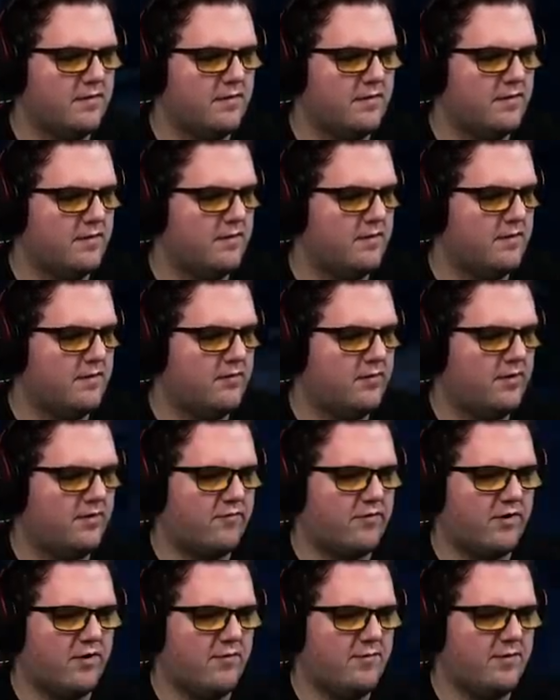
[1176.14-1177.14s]

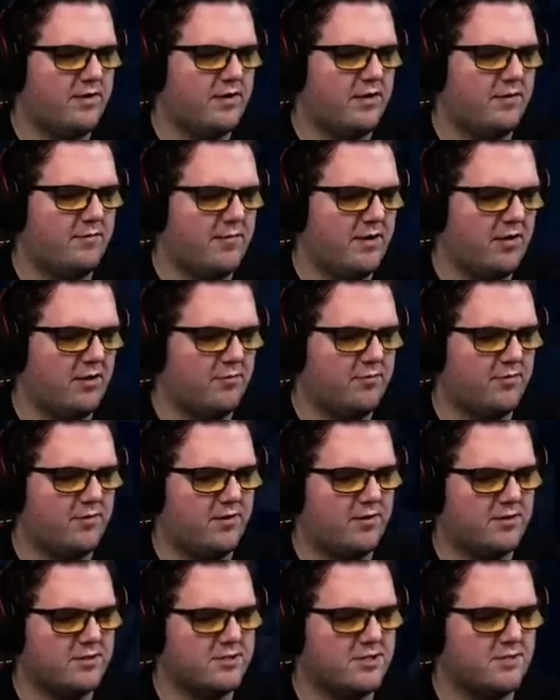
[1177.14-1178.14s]
Whatever, I'm gonna come help.
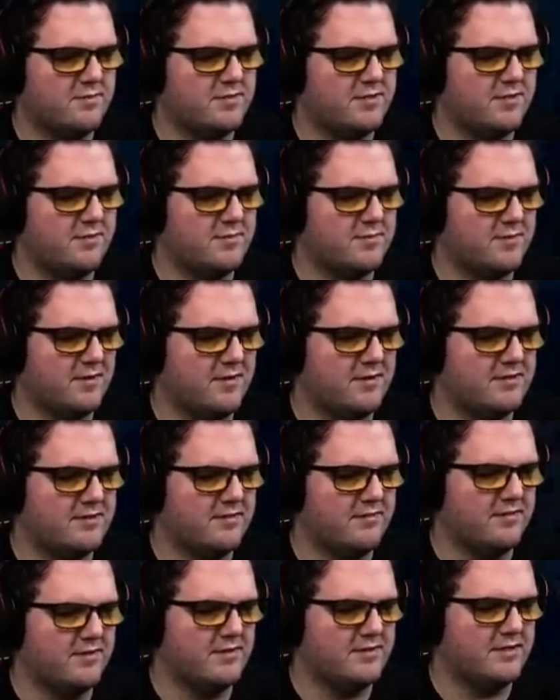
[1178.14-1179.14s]
Our ship seems
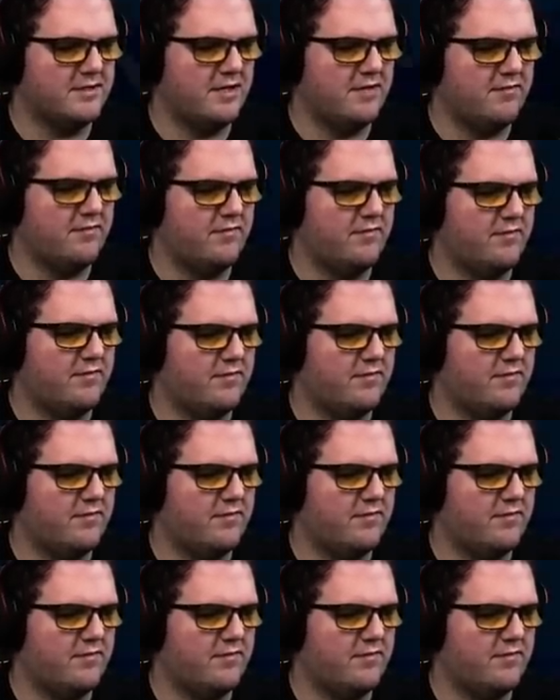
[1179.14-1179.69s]
relatively safe.